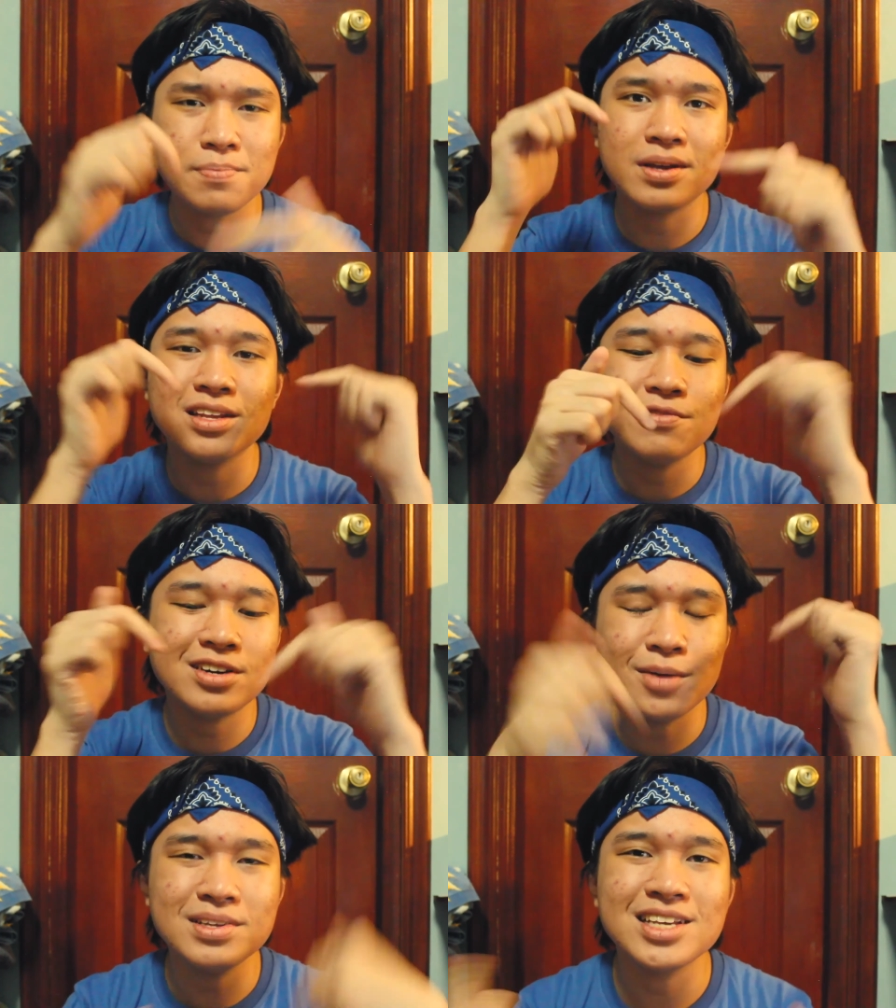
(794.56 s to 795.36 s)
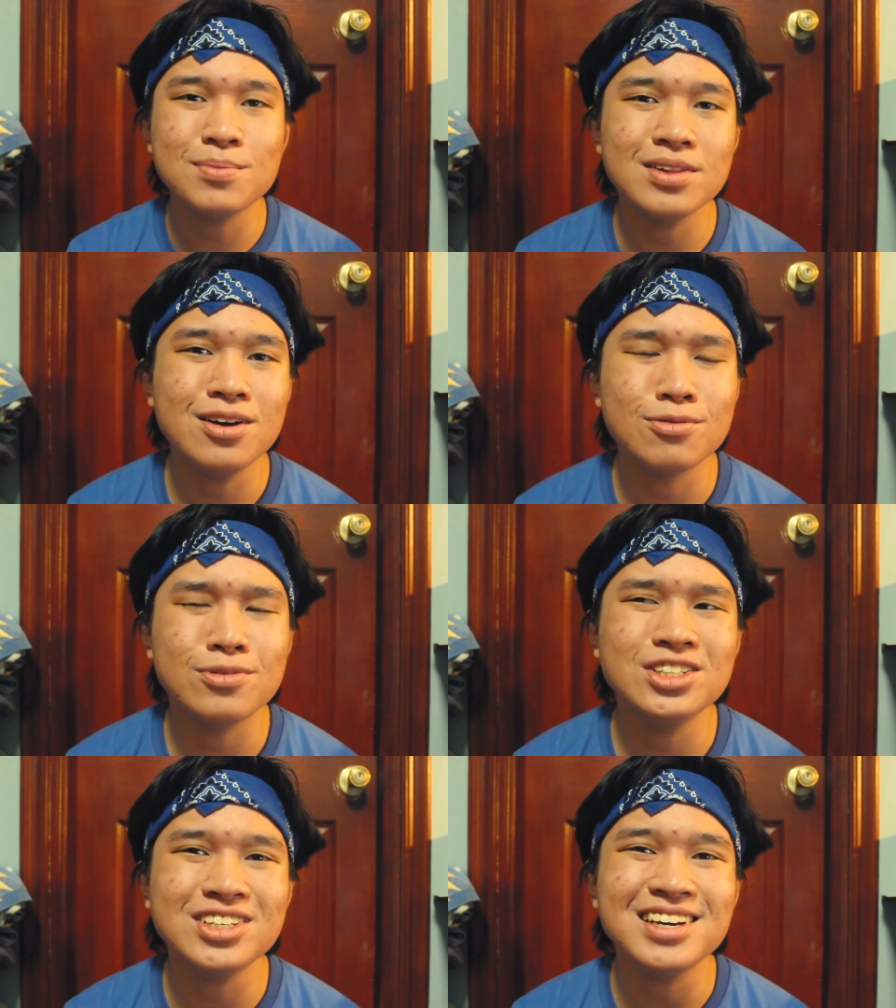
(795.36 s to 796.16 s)
up and leave a comment down below
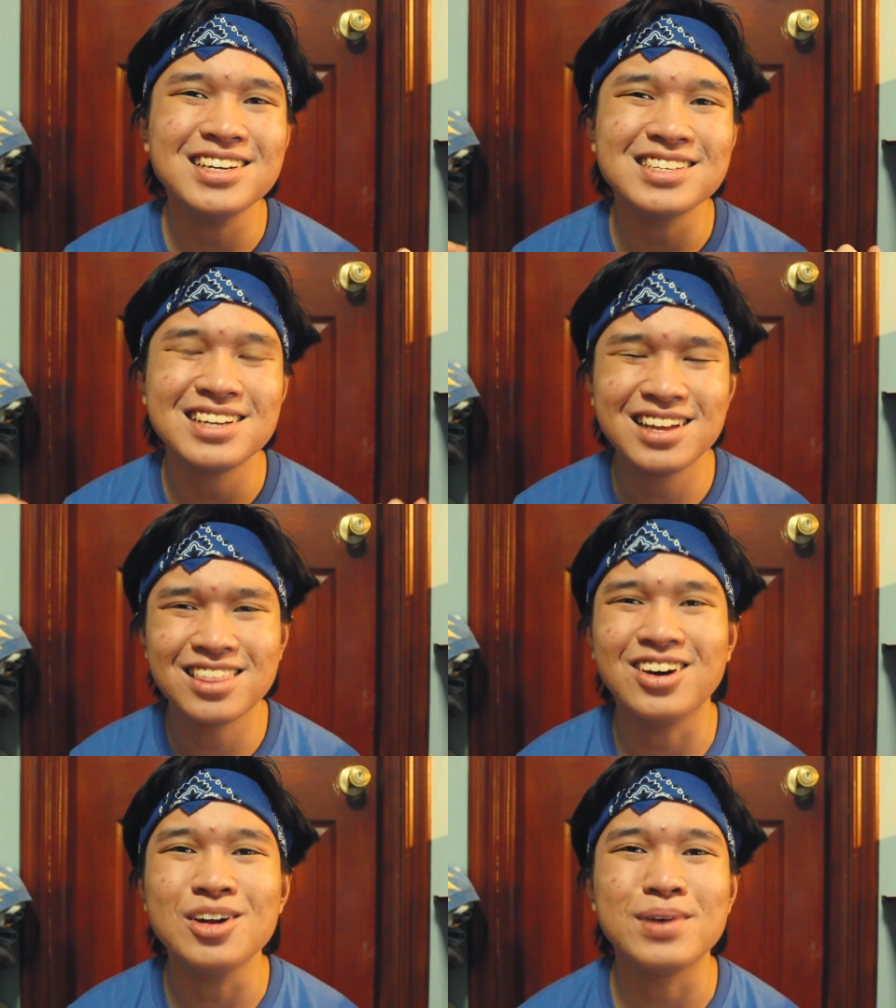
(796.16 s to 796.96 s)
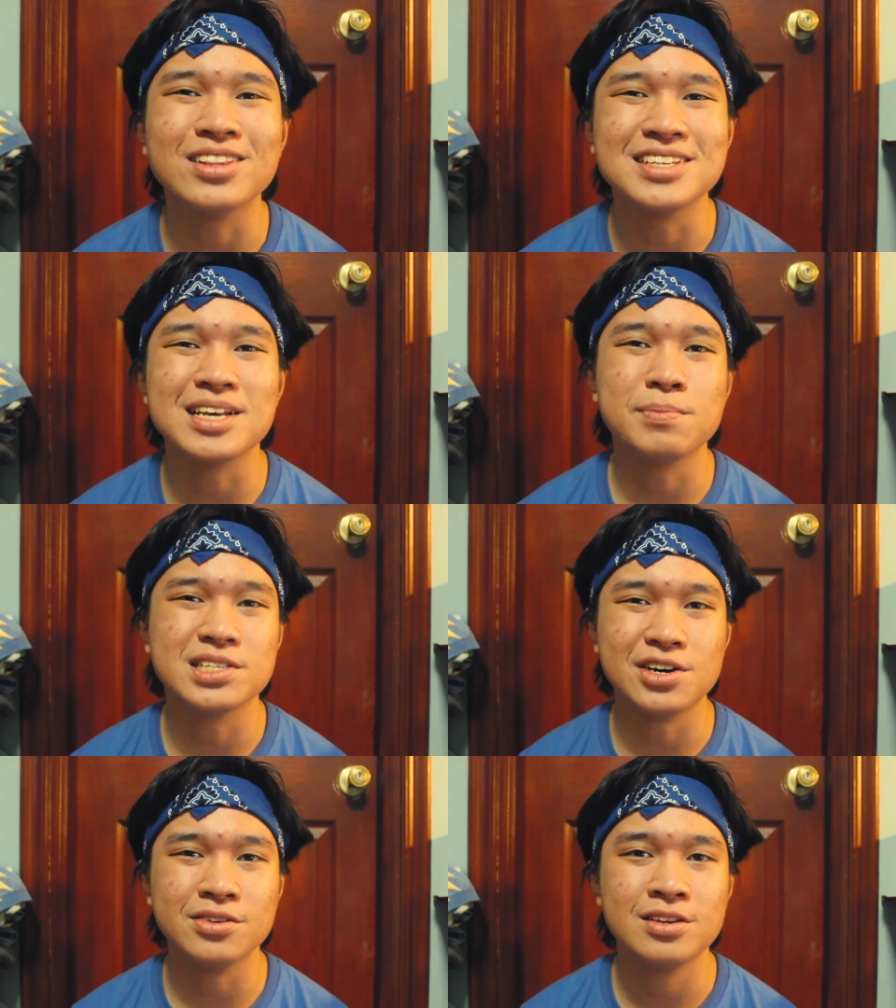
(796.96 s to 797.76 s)
what you guys thought about this
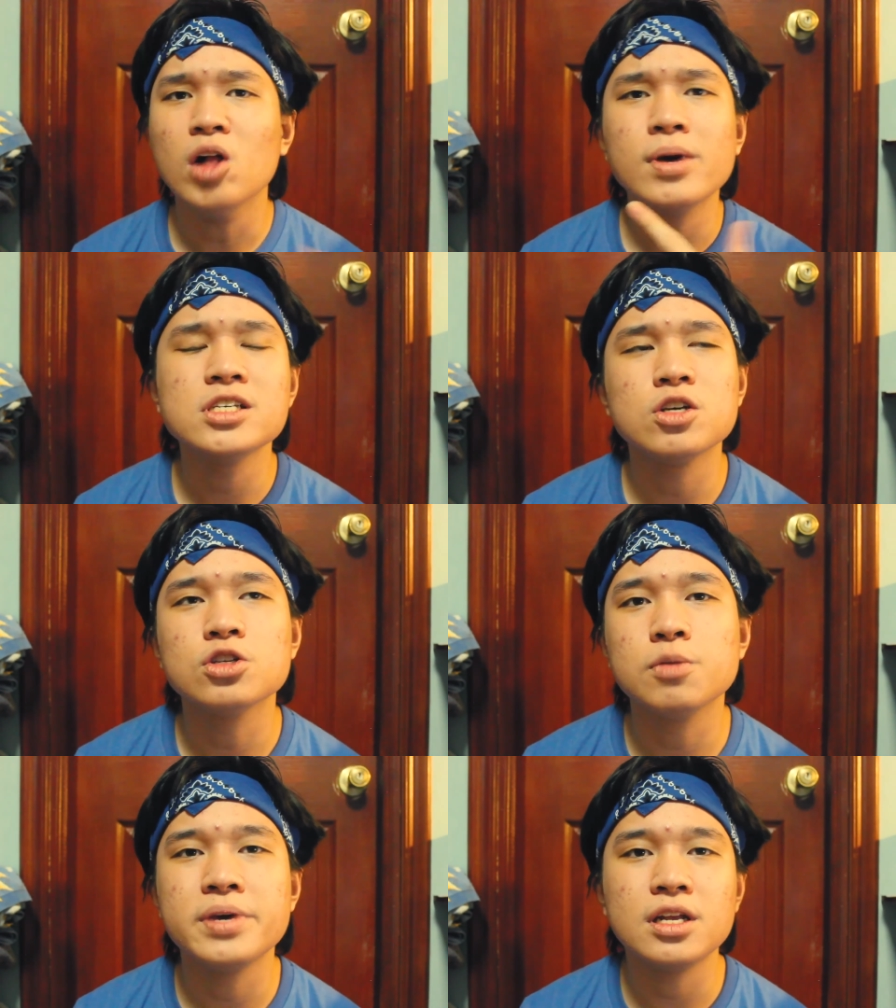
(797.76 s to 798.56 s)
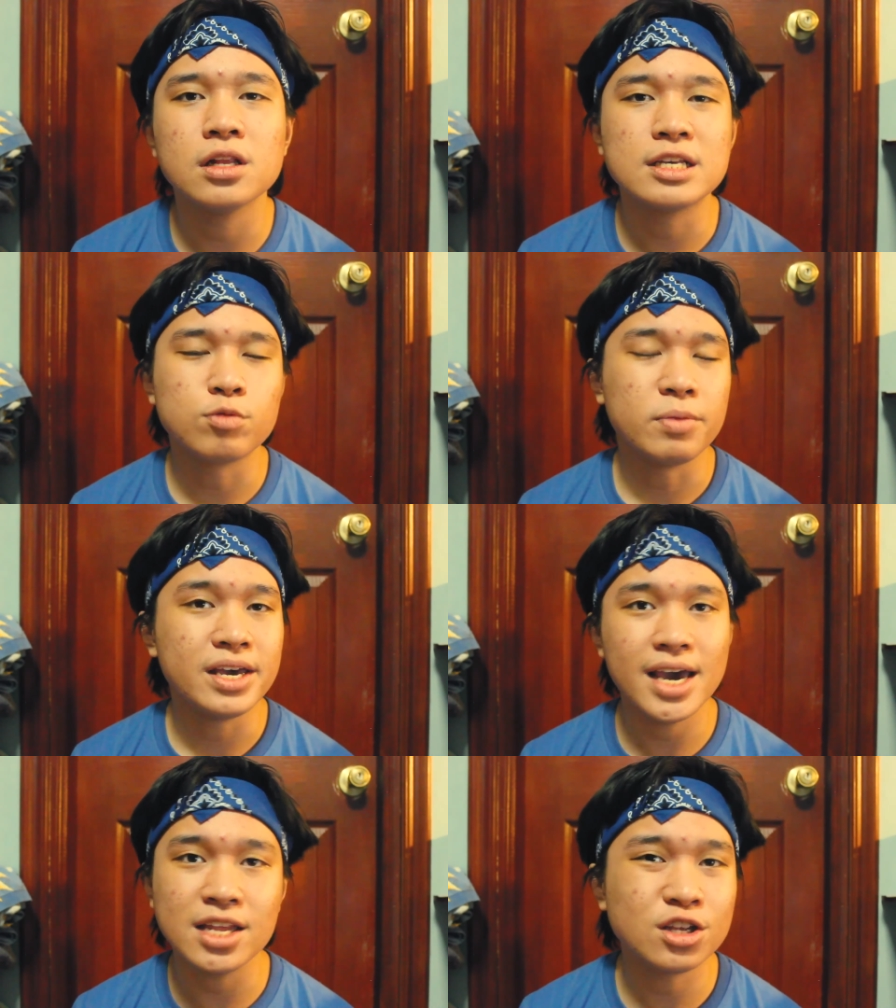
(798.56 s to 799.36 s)
episode. All my social media links will
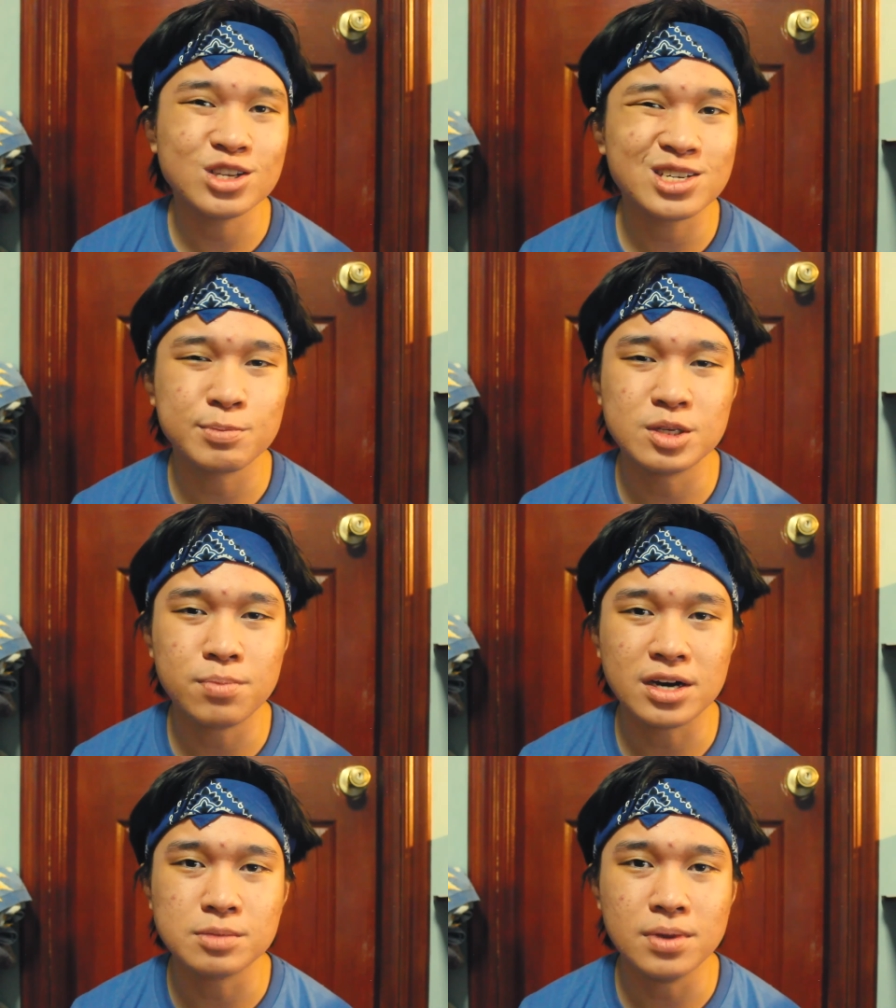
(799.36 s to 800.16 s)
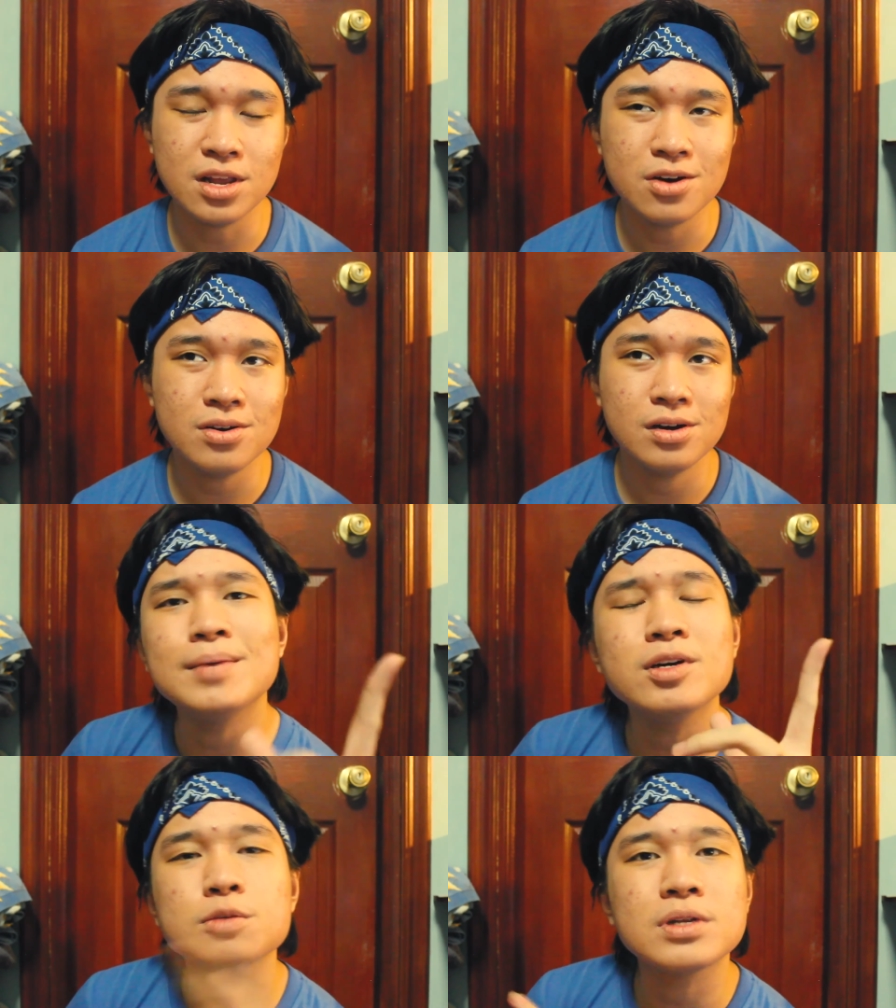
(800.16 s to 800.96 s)
be in the description box below.
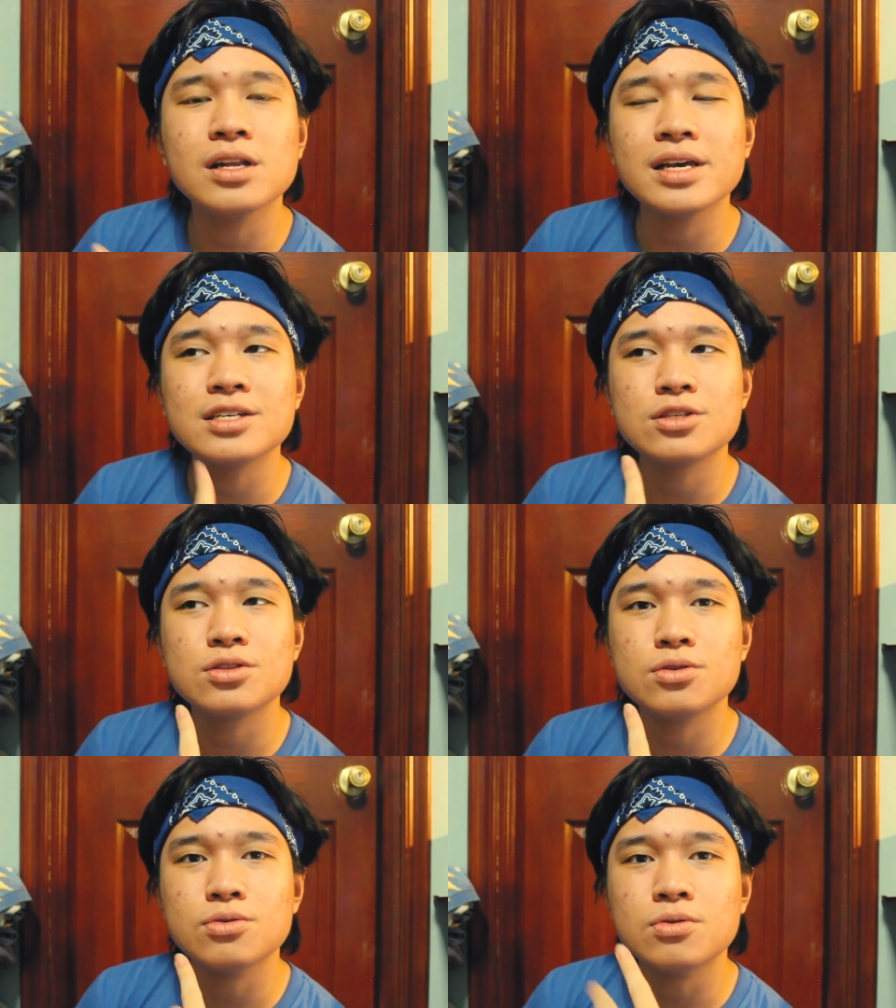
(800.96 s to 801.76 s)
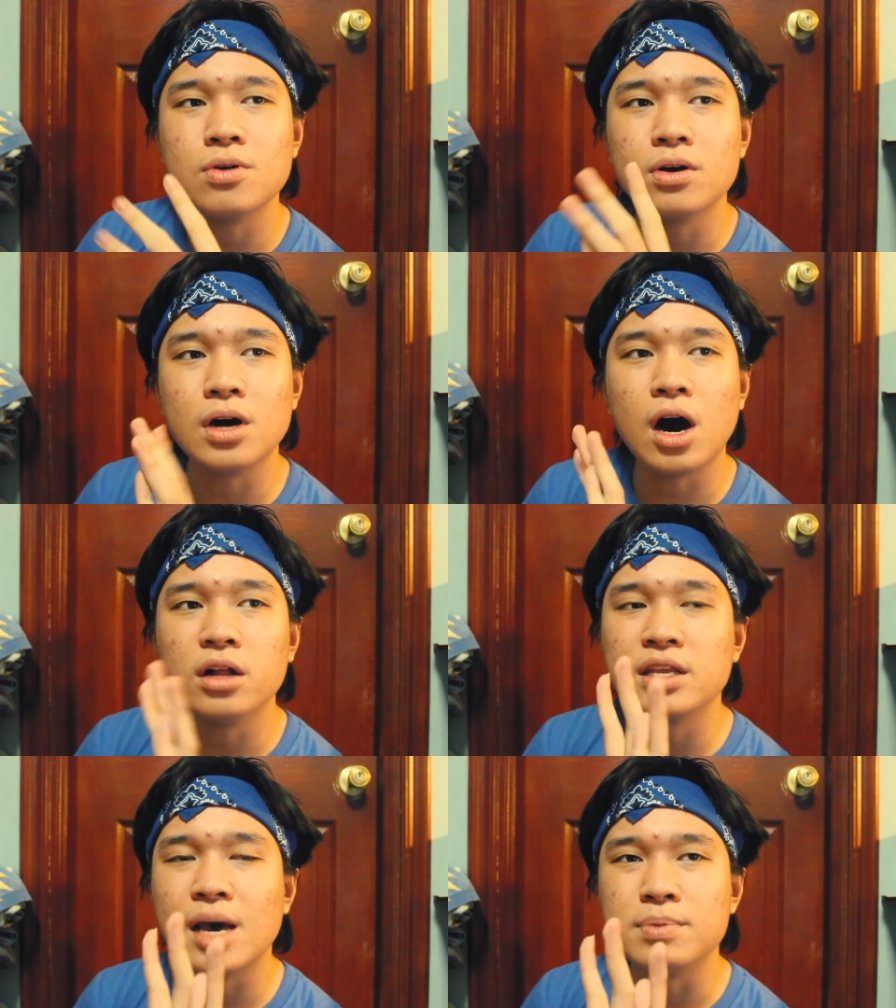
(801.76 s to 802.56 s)
Same goes with the links to
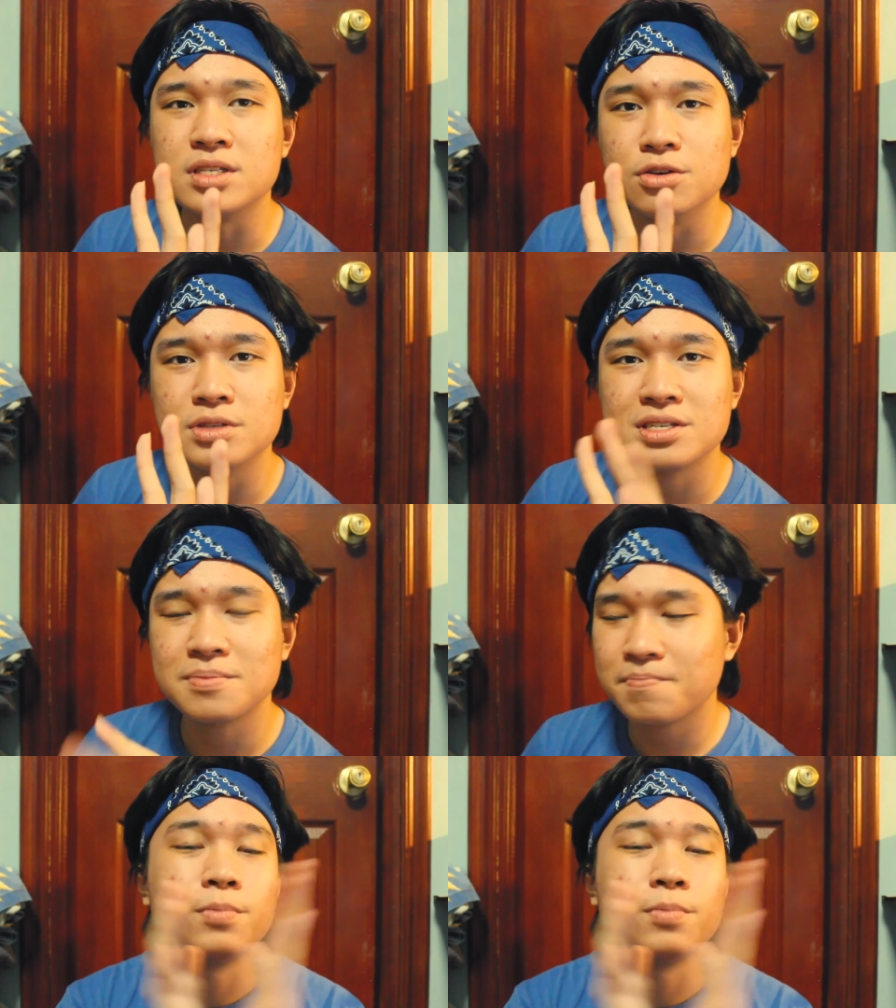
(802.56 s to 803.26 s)
all the episodes.